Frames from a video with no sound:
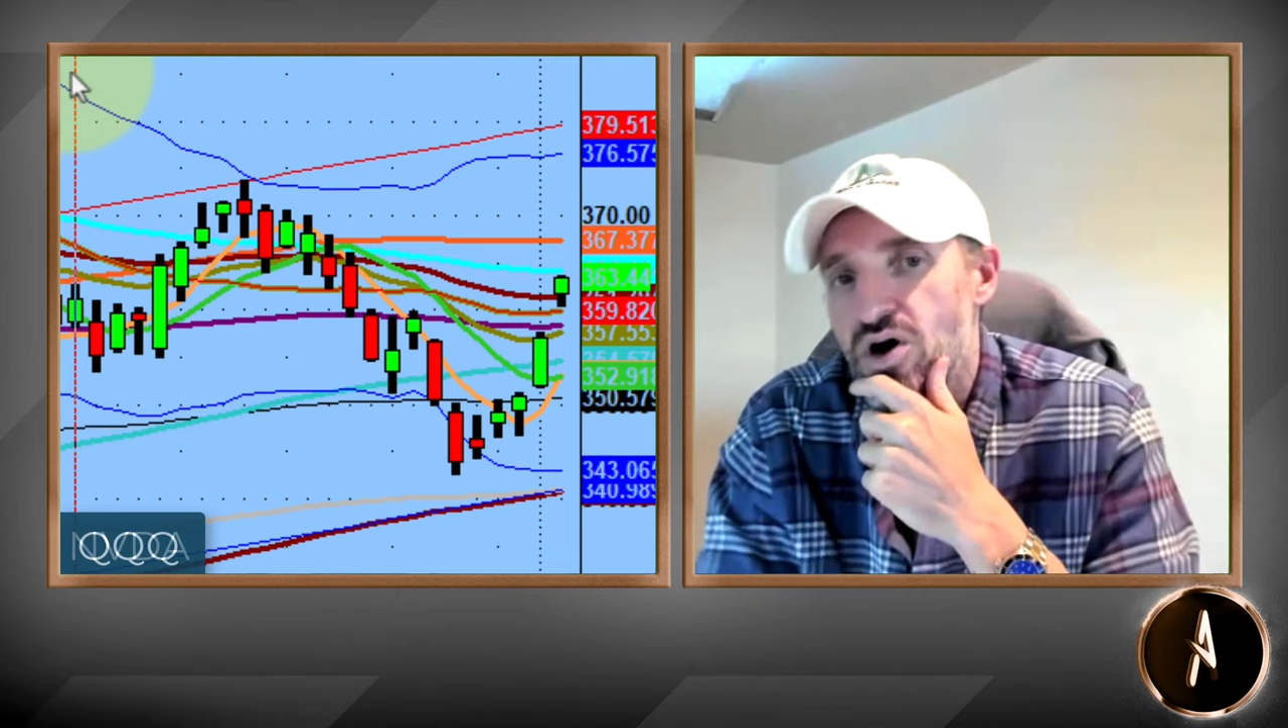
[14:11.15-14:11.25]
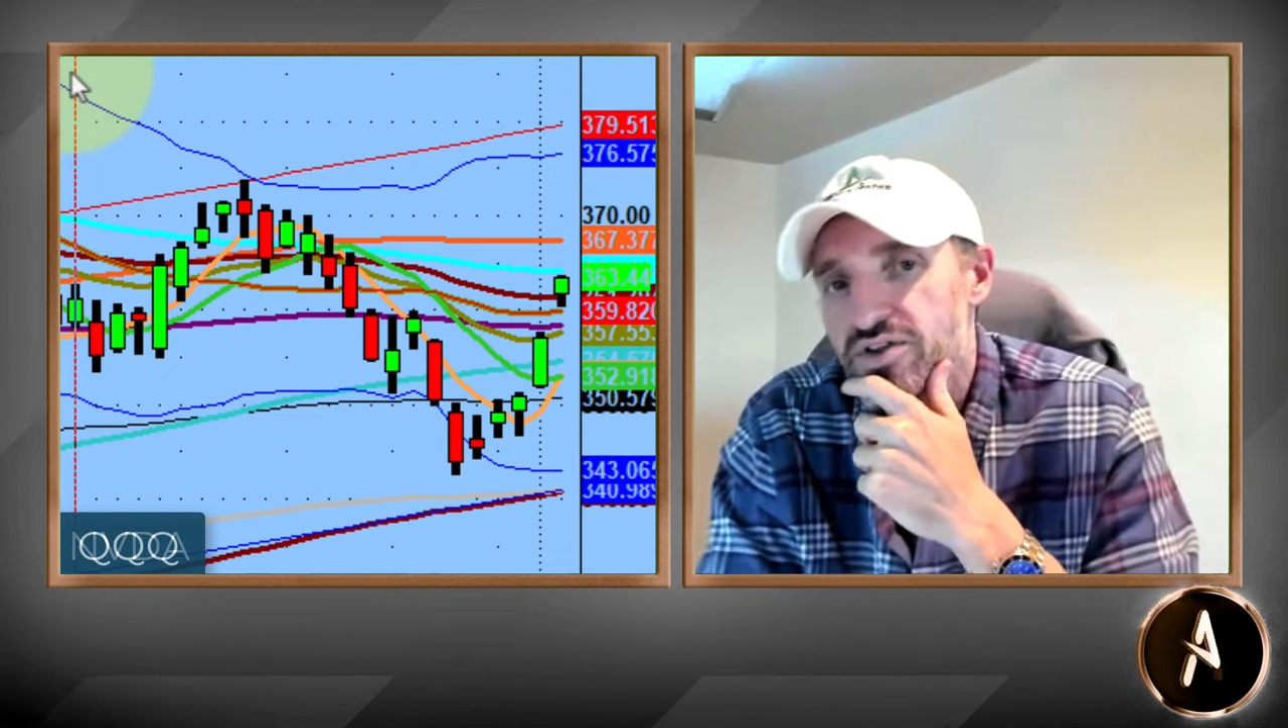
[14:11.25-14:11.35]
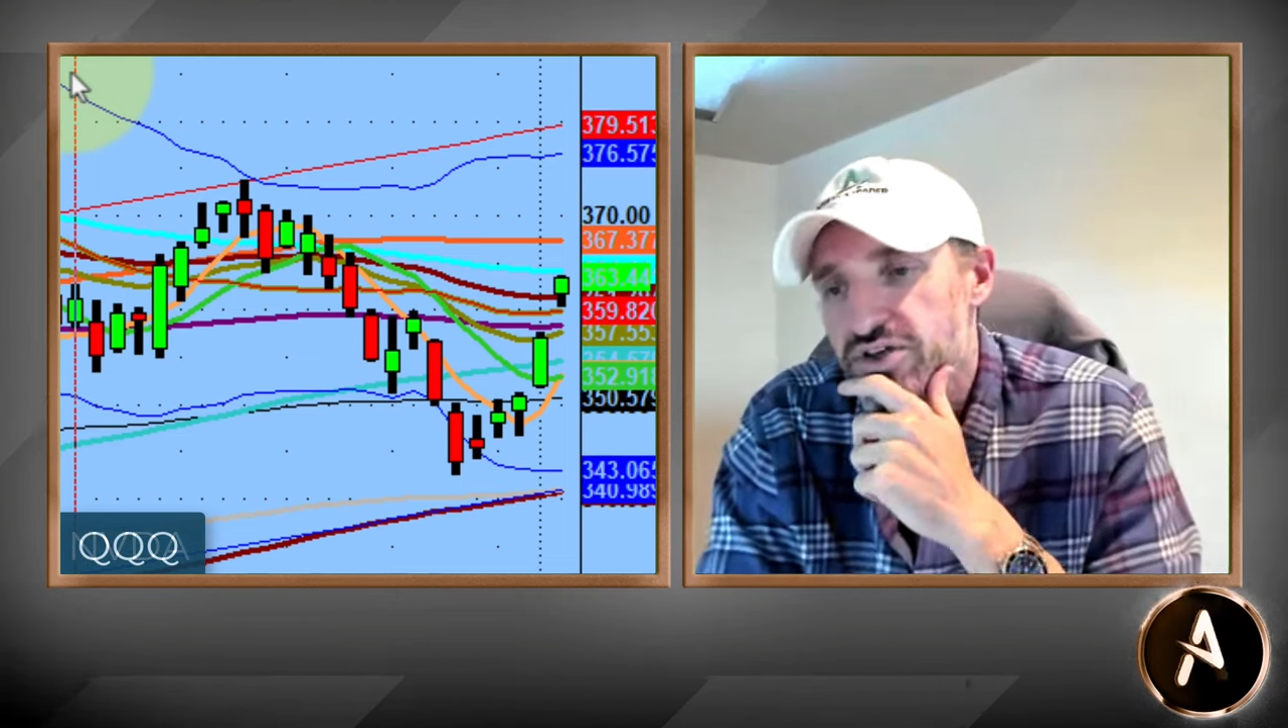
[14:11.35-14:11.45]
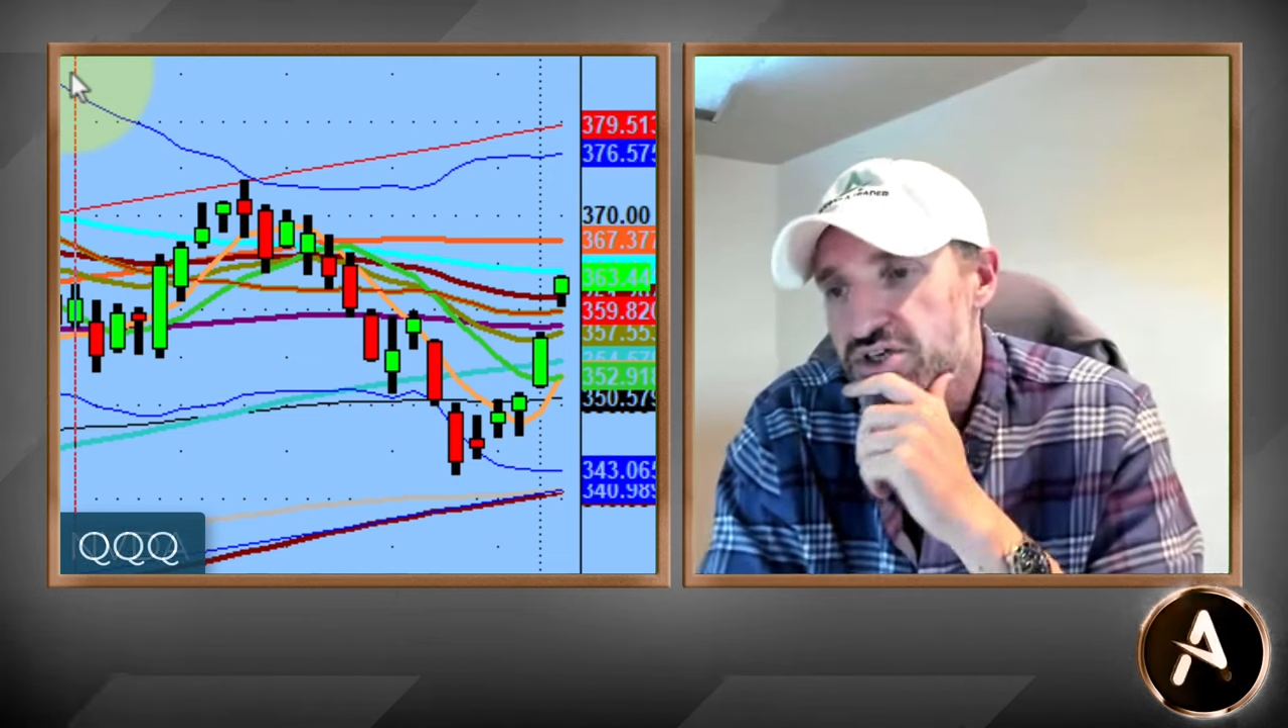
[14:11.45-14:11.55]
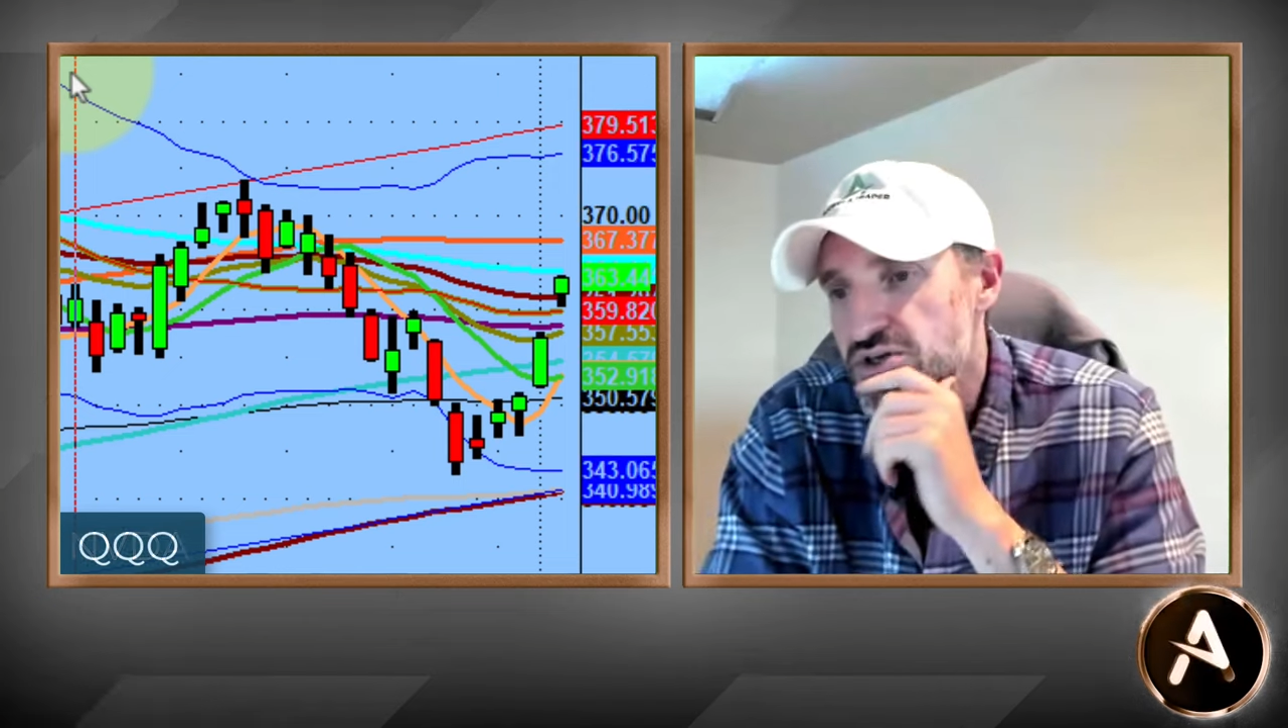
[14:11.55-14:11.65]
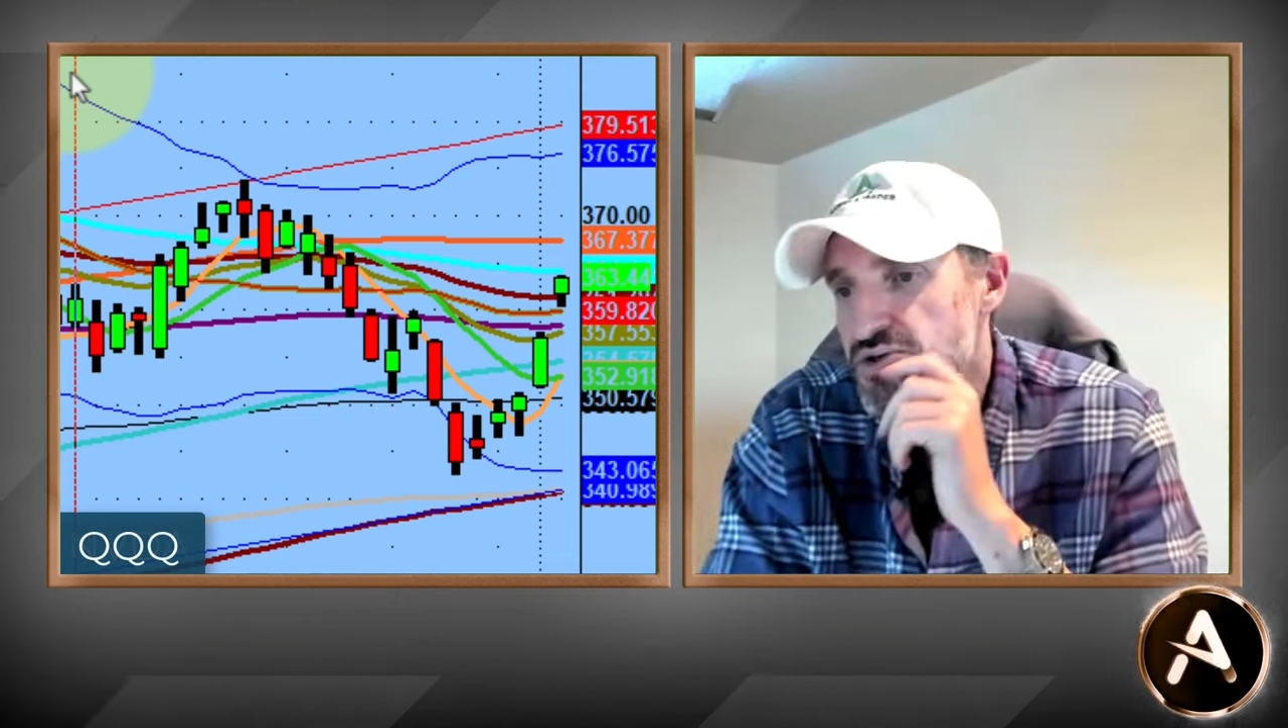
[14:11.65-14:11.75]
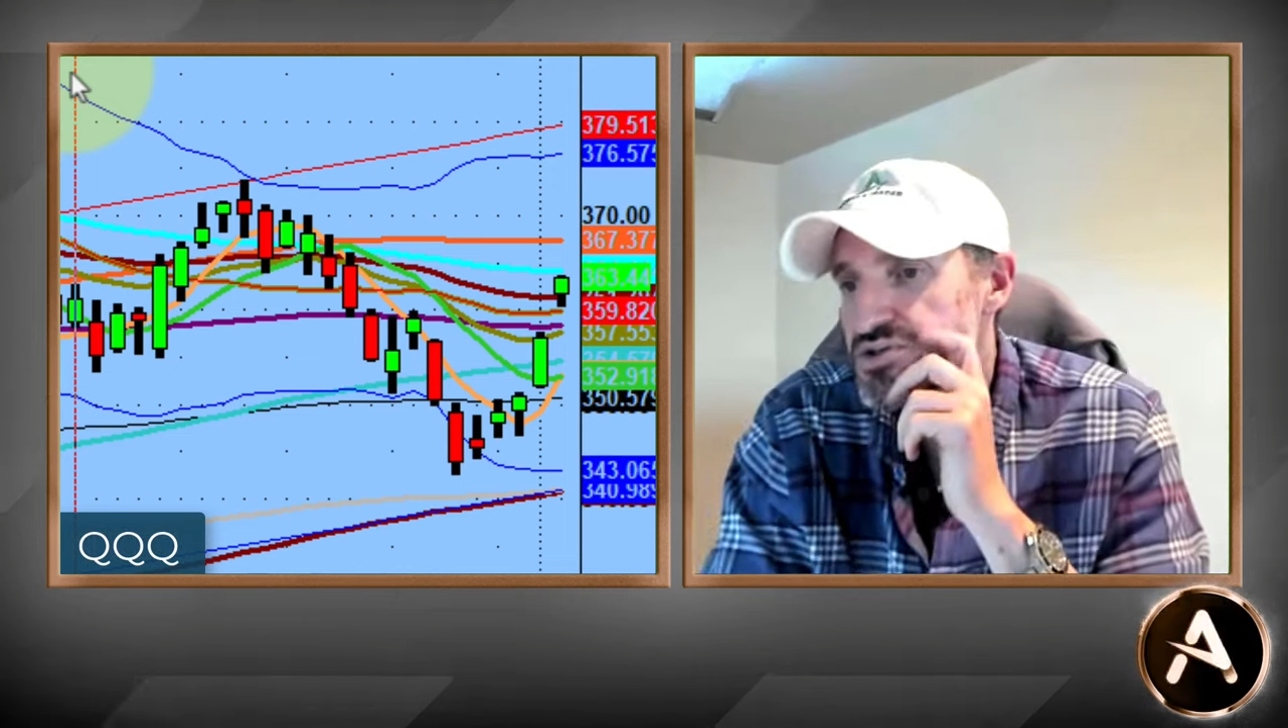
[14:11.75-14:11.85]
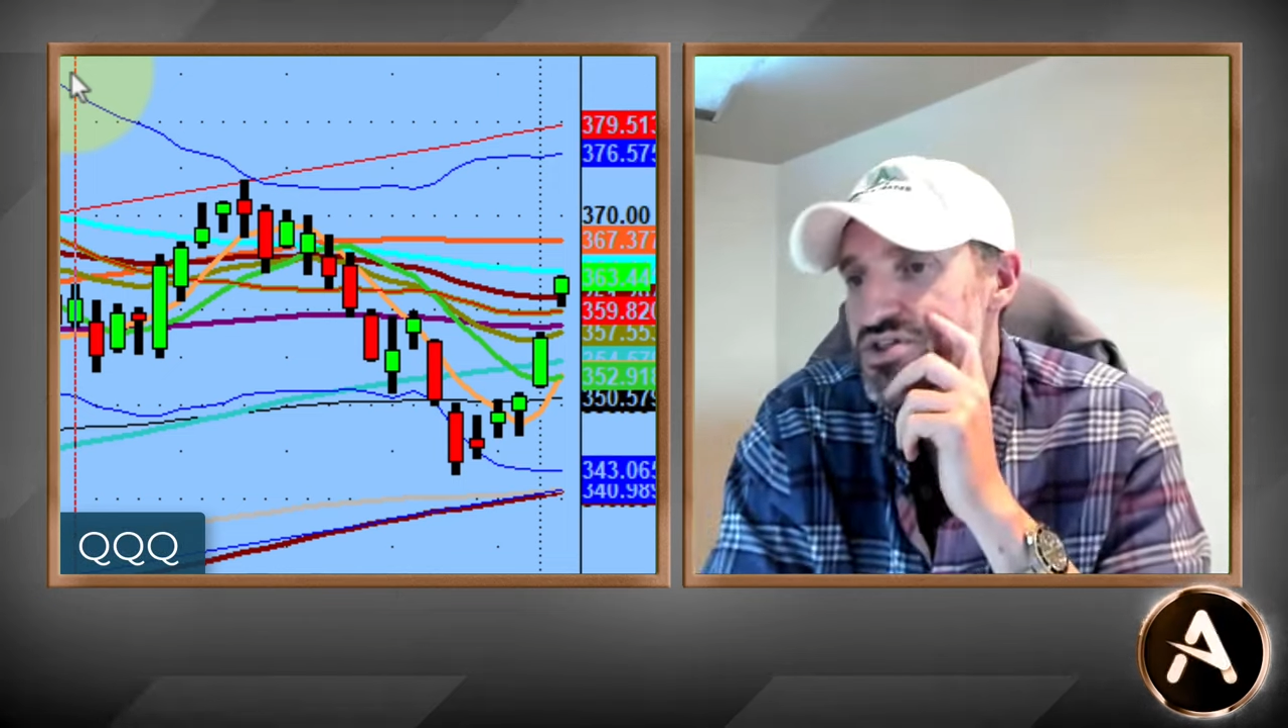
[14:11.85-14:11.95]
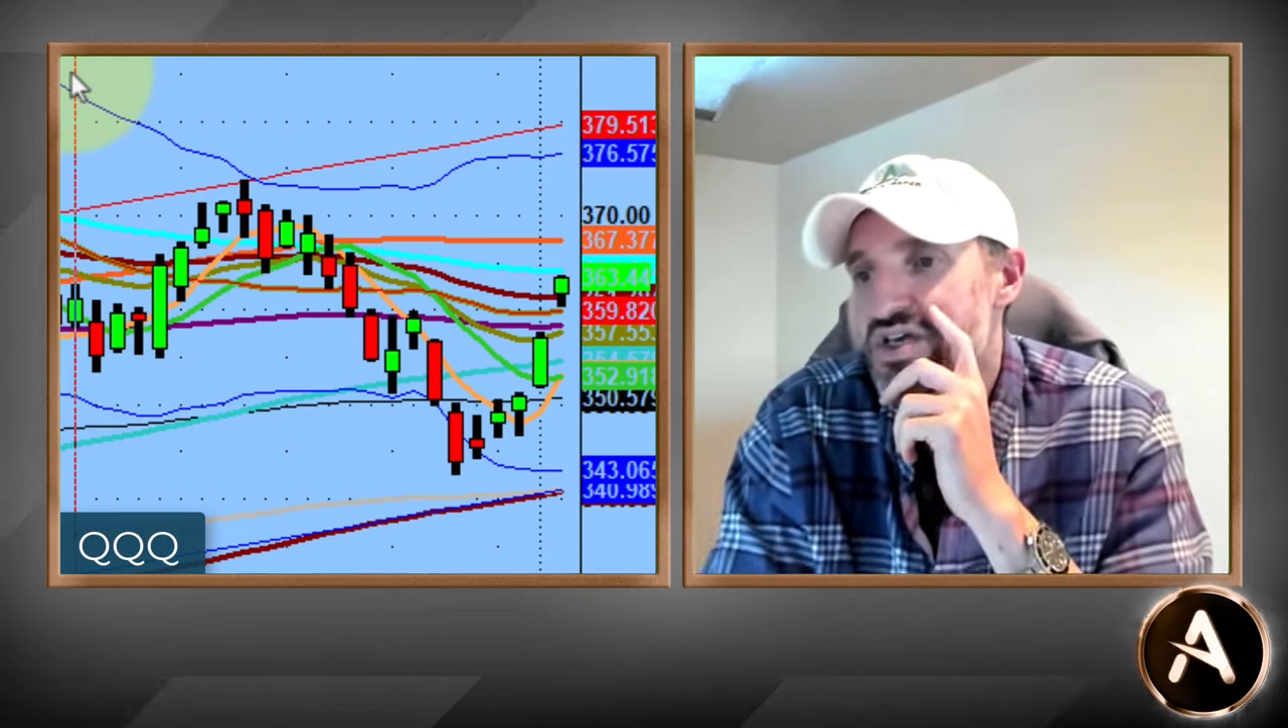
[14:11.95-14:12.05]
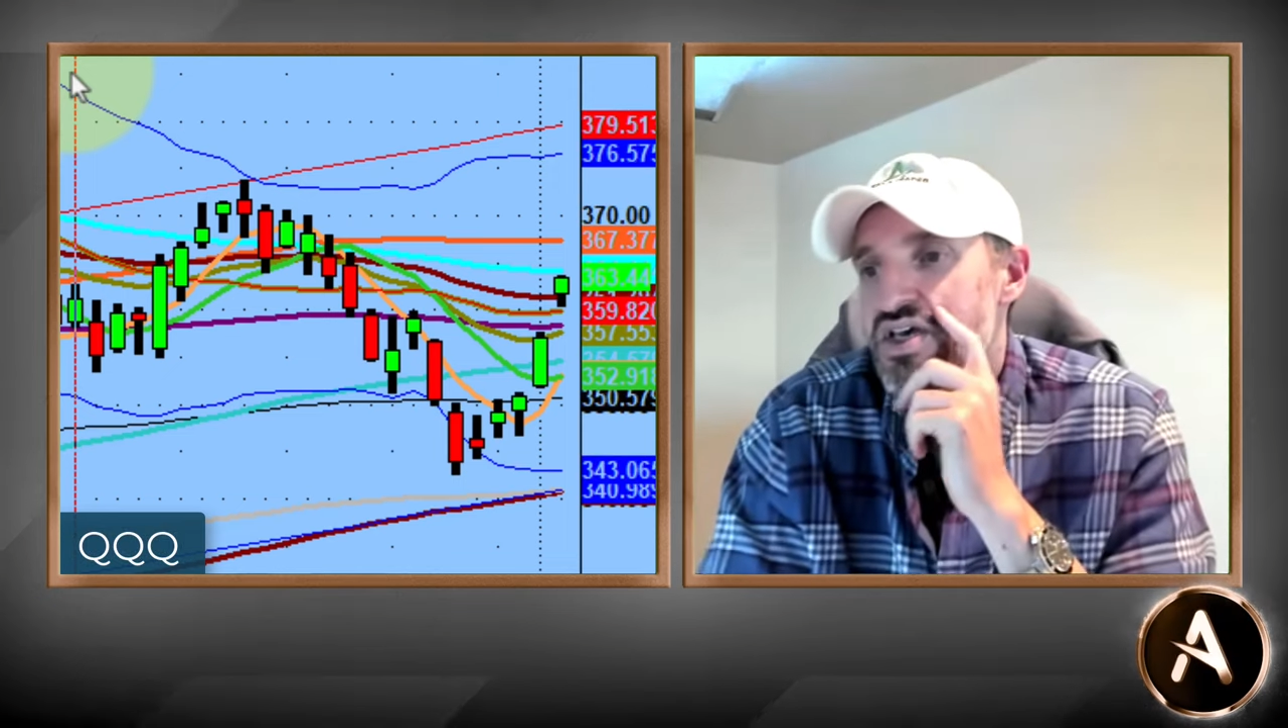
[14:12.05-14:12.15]
on the
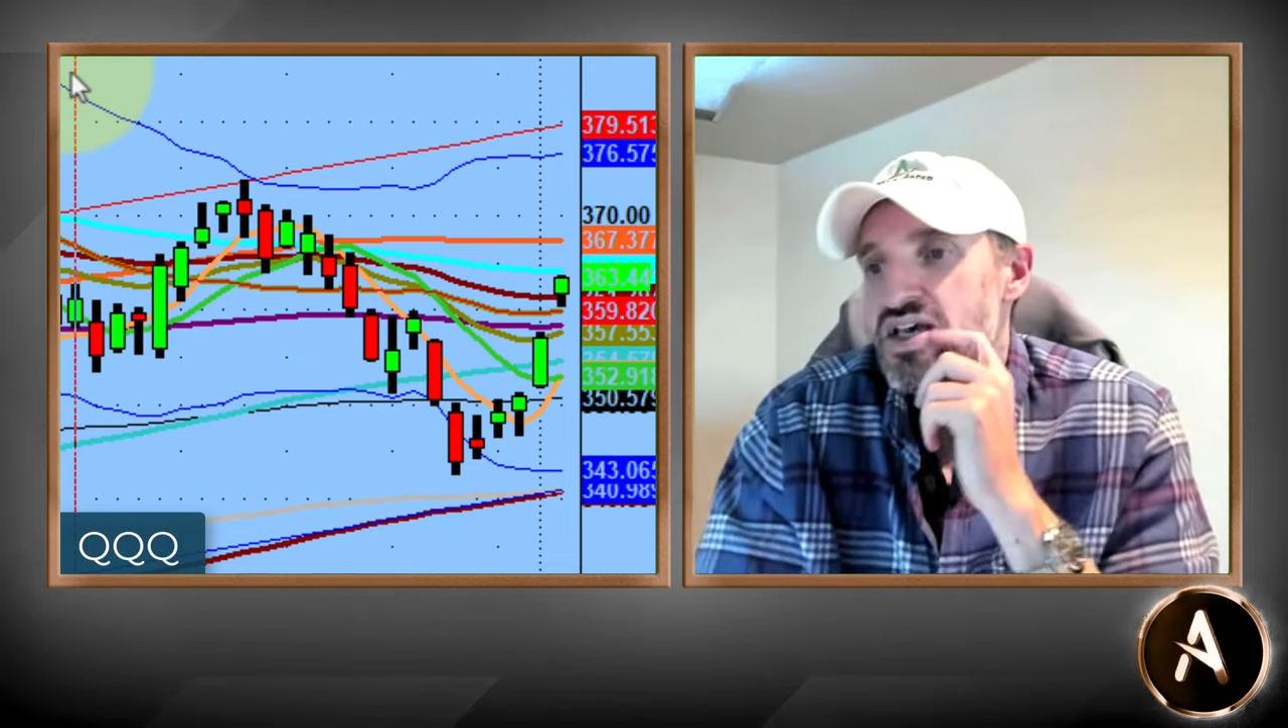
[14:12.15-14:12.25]
Qs